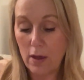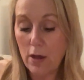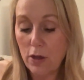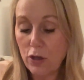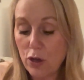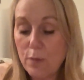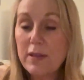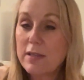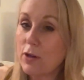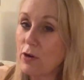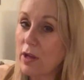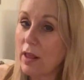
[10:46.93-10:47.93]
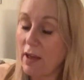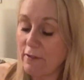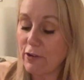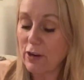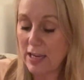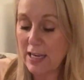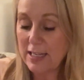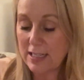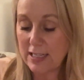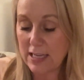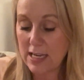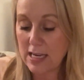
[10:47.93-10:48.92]
Humans are clever
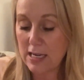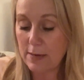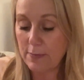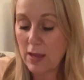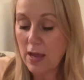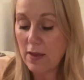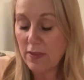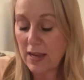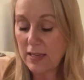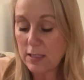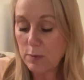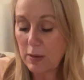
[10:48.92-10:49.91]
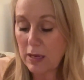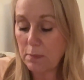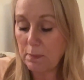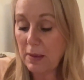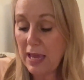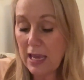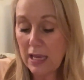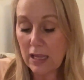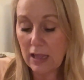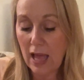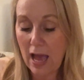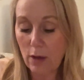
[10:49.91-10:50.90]
indeed. They spin pink
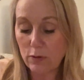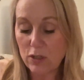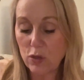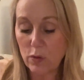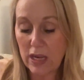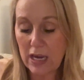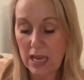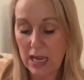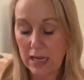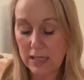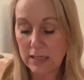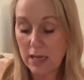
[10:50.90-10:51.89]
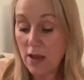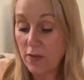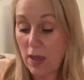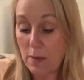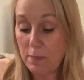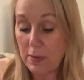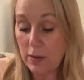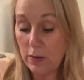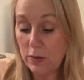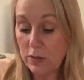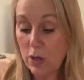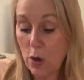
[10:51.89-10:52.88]
clouds you can eat. They
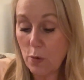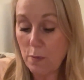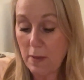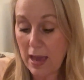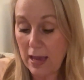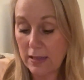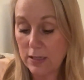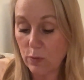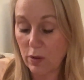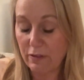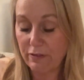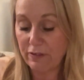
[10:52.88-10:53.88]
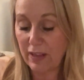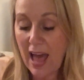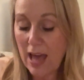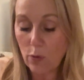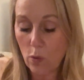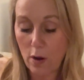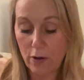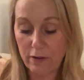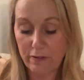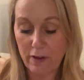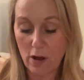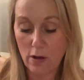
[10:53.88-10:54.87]
build domains with flat
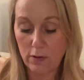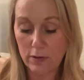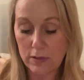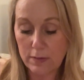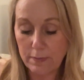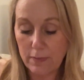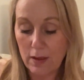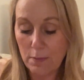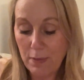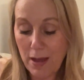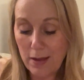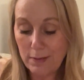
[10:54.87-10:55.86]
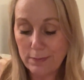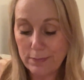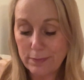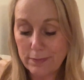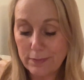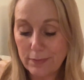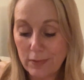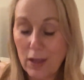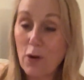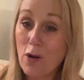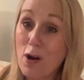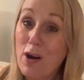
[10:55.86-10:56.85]
waterfalls. But
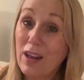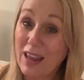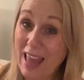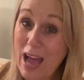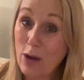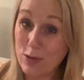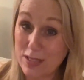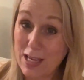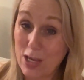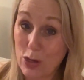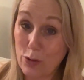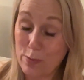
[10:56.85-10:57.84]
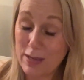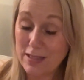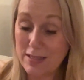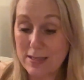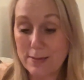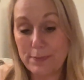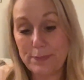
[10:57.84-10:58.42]
there are lousy humans.